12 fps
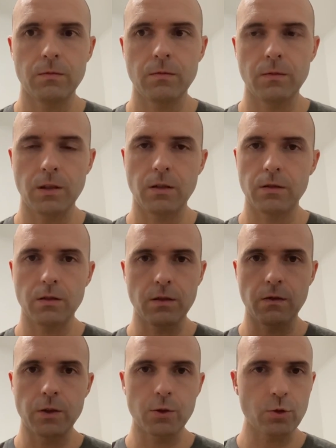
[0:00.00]
not in a
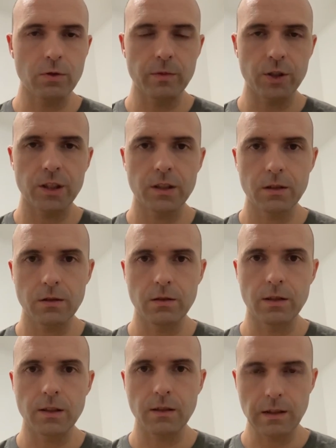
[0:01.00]
virtual machine or
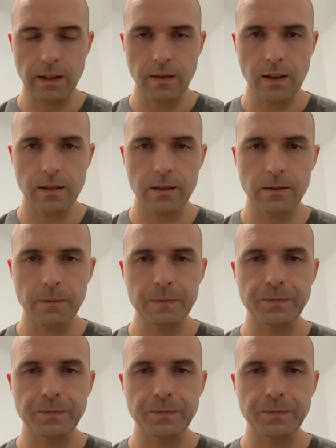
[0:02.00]
anything like that.